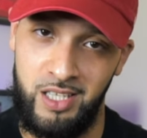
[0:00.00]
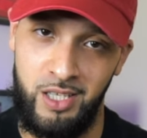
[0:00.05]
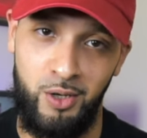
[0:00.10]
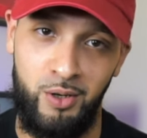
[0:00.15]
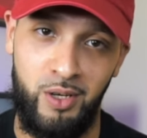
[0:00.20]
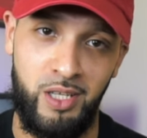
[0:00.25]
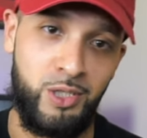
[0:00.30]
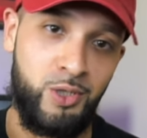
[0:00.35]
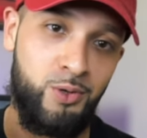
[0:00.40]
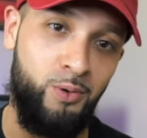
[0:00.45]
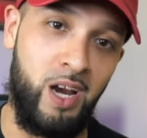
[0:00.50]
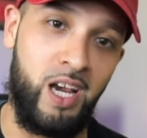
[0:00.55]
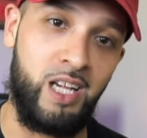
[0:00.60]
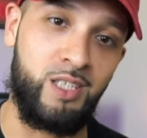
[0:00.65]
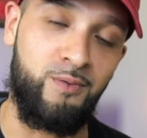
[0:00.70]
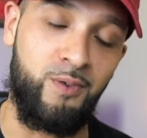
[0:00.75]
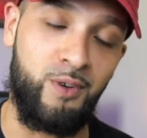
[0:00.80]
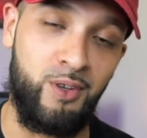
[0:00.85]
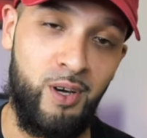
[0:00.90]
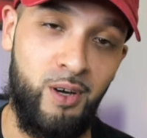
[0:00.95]
and you can
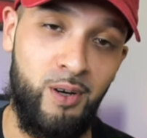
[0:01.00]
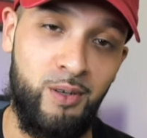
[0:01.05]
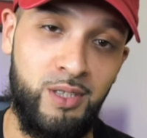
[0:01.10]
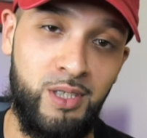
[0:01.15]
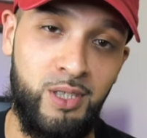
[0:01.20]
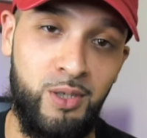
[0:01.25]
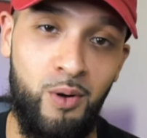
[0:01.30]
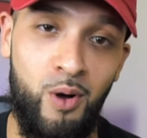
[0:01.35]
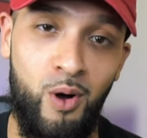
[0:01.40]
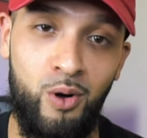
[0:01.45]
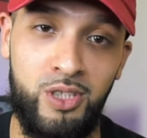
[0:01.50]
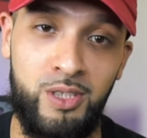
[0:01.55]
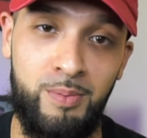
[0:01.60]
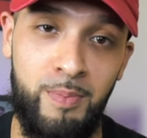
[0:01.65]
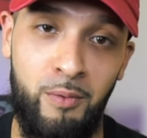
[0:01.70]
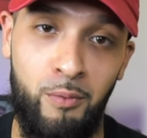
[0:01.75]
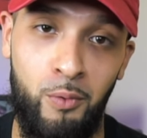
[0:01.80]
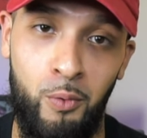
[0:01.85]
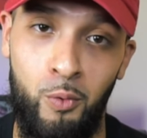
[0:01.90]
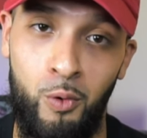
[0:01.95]
transfer those to
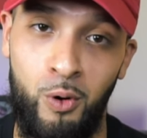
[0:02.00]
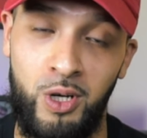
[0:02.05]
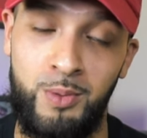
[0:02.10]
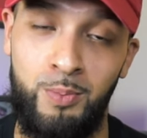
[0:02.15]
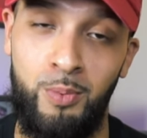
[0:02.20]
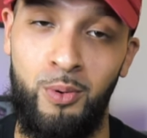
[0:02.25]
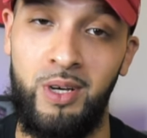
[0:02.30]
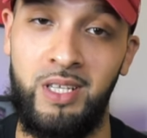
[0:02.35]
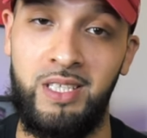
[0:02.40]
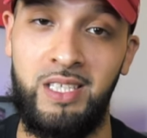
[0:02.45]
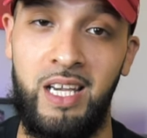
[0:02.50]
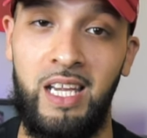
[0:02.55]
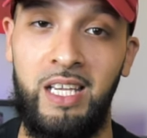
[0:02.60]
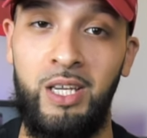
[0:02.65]
ultimate rewards points,